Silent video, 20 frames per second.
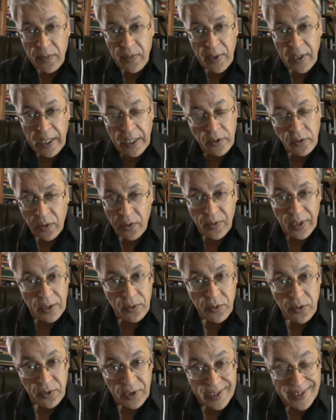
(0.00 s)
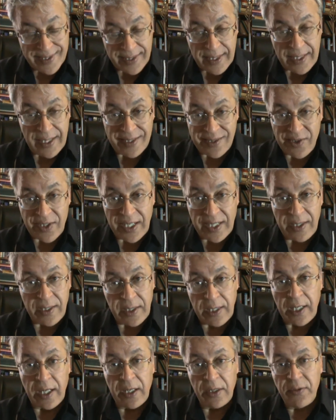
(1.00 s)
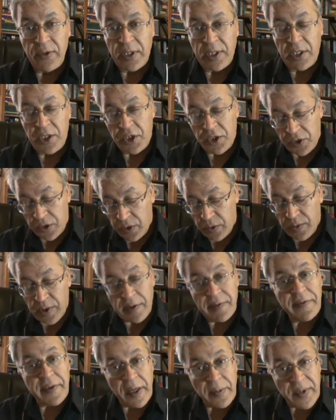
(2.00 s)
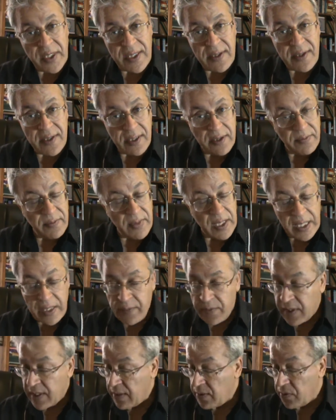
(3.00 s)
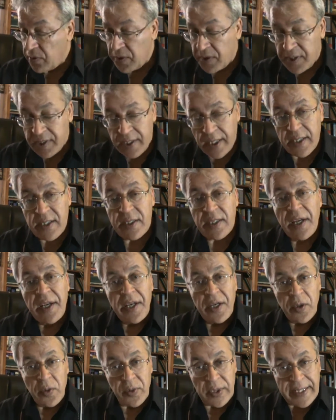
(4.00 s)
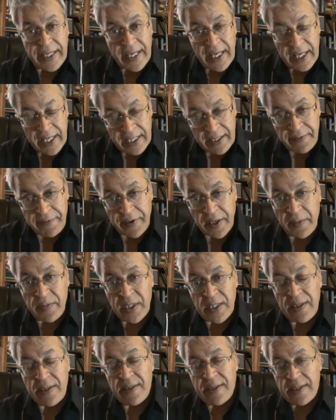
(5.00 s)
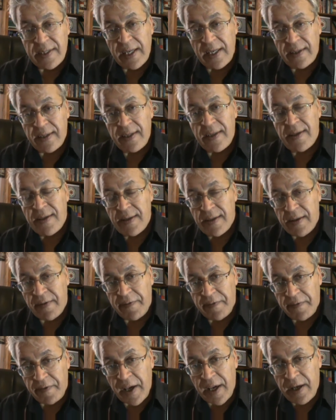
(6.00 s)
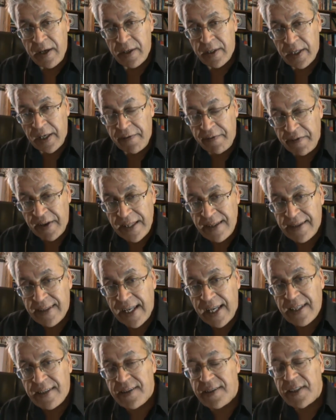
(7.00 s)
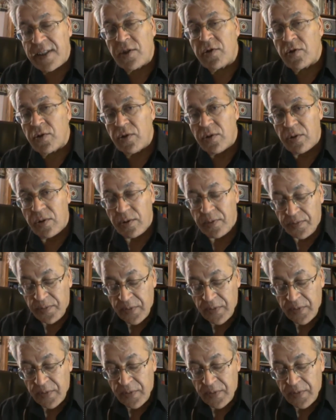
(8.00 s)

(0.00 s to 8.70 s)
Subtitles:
I don't want to discuss right now the issue with feminism. I am ready to discuss with any feminist. That is a fair, a fantastic rule,